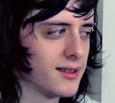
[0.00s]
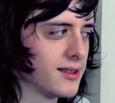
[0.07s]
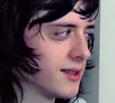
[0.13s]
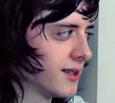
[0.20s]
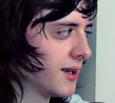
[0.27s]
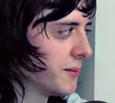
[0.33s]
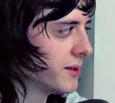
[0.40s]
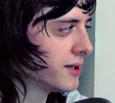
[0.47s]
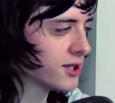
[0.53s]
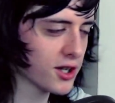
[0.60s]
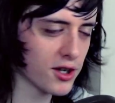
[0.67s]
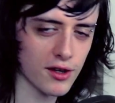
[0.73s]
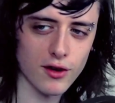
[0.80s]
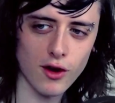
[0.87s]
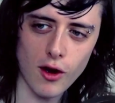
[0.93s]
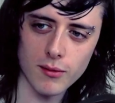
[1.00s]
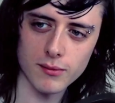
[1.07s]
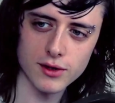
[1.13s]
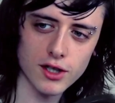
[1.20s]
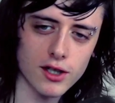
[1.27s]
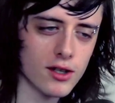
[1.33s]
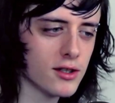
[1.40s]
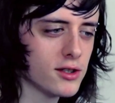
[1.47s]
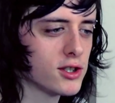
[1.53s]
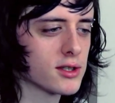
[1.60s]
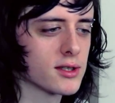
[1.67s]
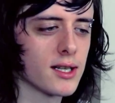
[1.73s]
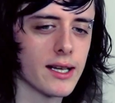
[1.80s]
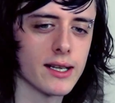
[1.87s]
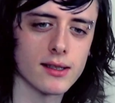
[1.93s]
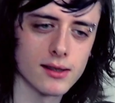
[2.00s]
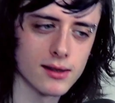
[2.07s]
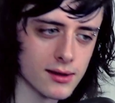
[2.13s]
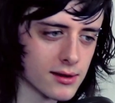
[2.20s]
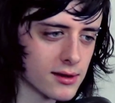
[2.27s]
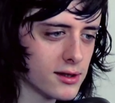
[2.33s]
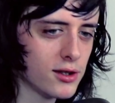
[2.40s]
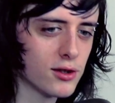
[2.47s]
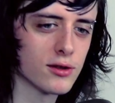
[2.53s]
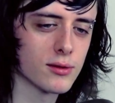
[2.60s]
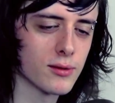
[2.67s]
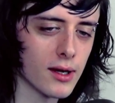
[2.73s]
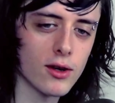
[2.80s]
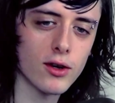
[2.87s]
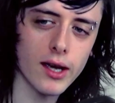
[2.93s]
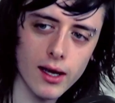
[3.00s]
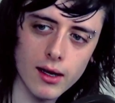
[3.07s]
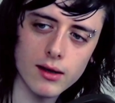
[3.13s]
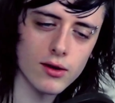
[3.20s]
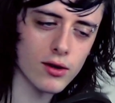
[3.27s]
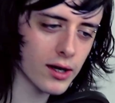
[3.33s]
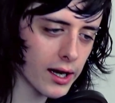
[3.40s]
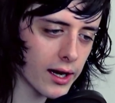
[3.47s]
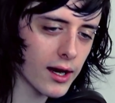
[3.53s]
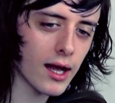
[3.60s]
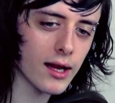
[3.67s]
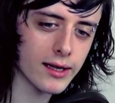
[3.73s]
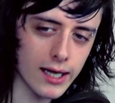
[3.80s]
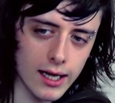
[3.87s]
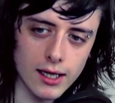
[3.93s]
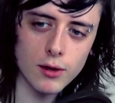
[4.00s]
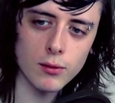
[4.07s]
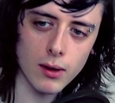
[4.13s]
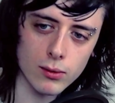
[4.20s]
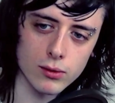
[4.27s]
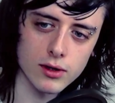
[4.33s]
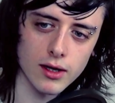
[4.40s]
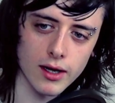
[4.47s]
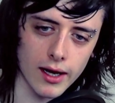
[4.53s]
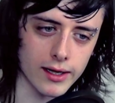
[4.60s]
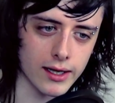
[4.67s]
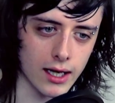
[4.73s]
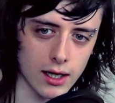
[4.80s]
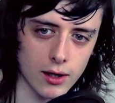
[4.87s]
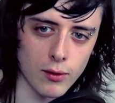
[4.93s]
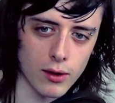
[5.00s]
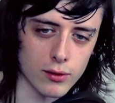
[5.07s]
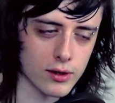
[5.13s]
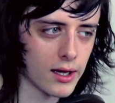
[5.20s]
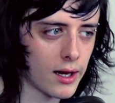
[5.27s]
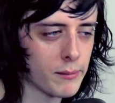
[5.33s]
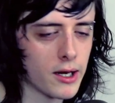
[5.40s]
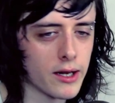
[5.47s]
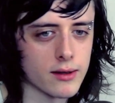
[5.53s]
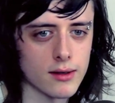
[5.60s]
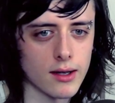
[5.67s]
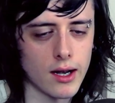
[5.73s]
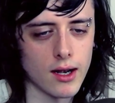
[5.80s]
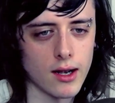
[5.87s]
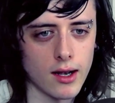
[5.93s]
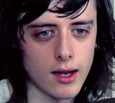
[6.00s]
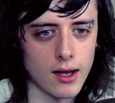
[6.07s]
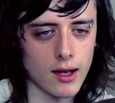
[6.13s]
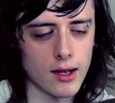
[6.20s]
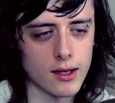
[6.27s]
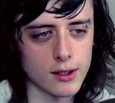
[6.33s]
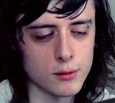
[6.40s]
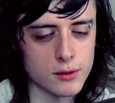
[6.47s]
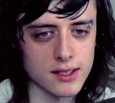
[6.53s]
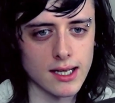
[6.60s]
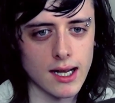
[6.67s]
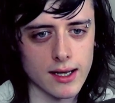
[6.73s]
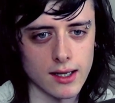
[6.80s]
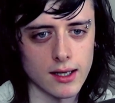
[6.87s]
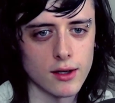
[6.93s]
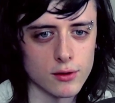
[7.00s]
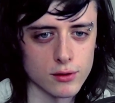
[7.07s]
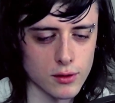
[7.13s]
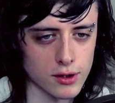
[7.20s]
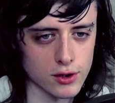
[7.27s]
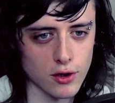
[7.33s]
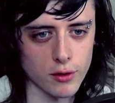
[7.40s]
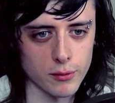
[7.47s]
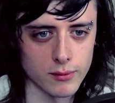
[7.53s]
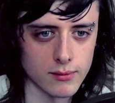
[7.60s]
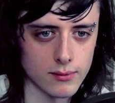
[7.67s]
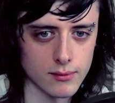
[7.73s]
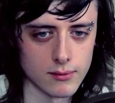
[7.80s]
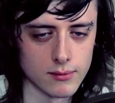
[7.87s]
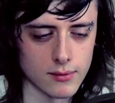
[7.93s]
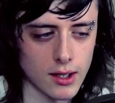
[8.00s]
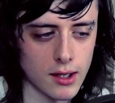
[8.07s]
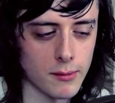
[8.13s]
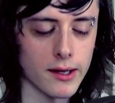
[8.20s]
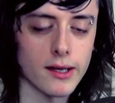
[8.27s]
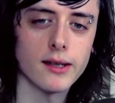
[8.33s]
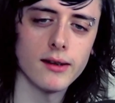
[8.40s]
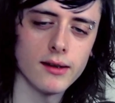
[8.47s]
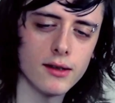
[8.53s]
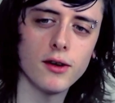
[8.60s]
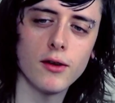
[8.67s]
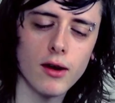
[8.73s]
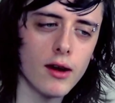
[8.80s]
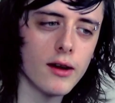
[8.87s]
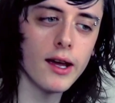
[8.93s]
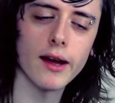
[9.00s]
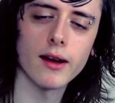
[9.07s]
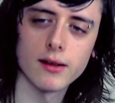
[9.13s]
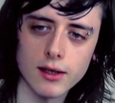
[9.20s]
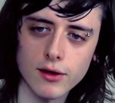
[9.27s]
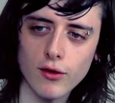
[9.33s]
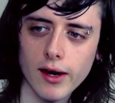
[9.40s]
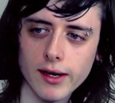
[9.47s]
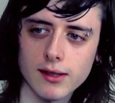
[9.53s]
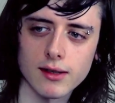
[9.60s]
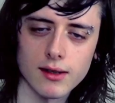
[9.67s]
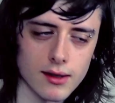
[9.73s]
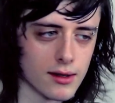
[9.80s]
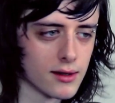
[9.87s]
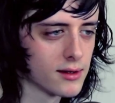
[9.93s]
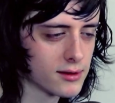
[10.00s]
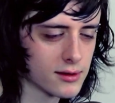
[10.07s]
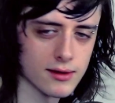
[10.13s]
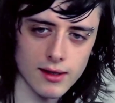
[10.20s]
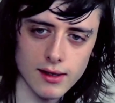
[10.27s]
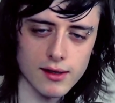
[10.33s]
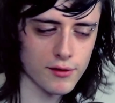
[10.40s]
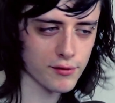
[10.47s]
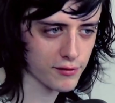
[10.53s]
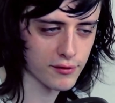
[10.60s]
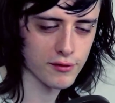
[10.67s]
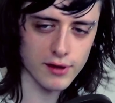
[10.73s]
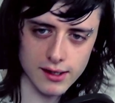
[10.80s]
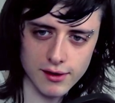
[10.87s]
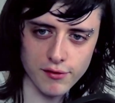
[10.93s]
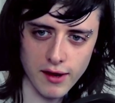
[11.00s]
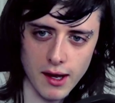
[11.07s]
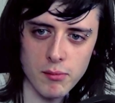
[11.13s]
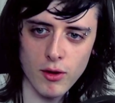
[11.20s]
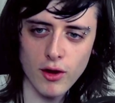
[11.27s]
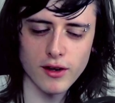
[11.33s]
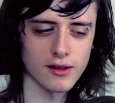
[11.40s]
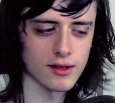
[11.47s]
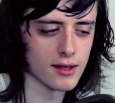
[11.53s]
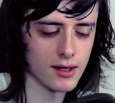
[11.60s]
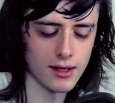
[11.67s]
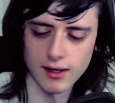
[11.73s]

I mean, she could have come. She could have just went, okay, I'll hear you out. And I'll be like, he was attacking you, so I shot him. And I'm like, oh yeah, you're right. That's a fair point.